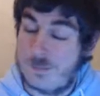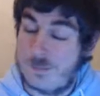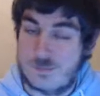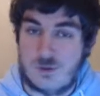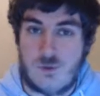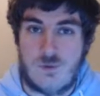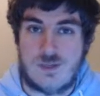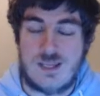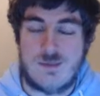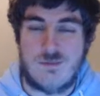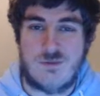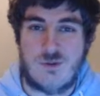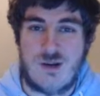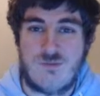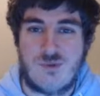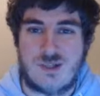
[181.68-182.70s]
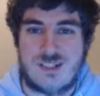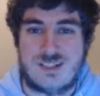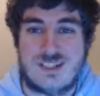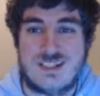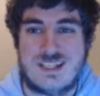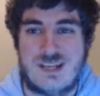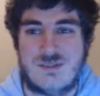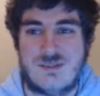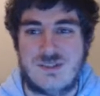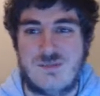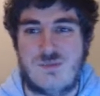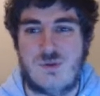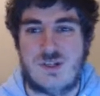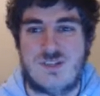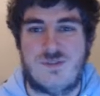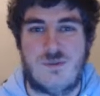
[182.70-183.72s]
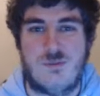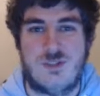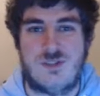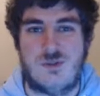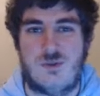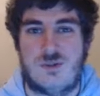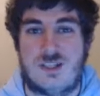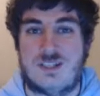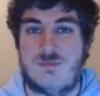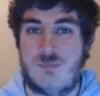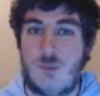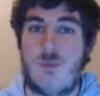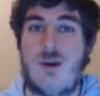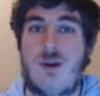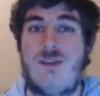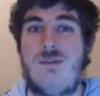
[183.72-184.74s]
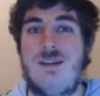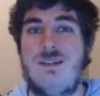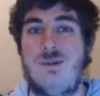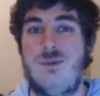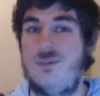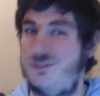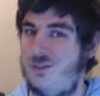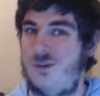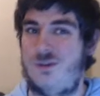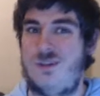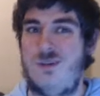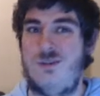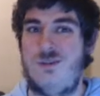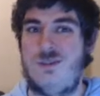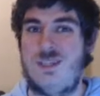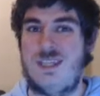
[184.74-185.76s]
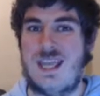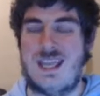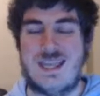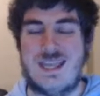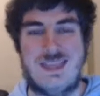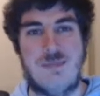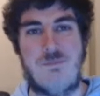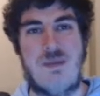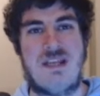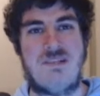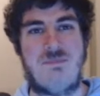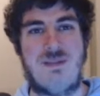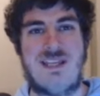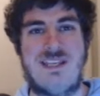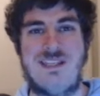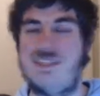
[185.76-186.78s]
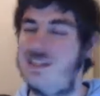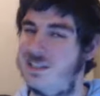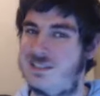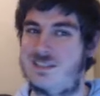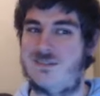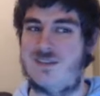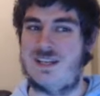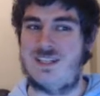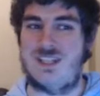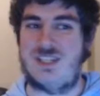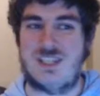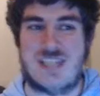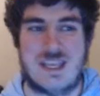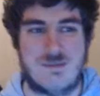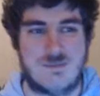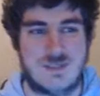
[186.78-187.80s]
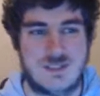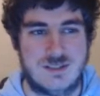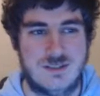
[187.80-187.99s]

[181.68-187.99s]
or keep them forever at a discounted price from the store. It's boomerangrentals.co.uk, the best place to rent your games.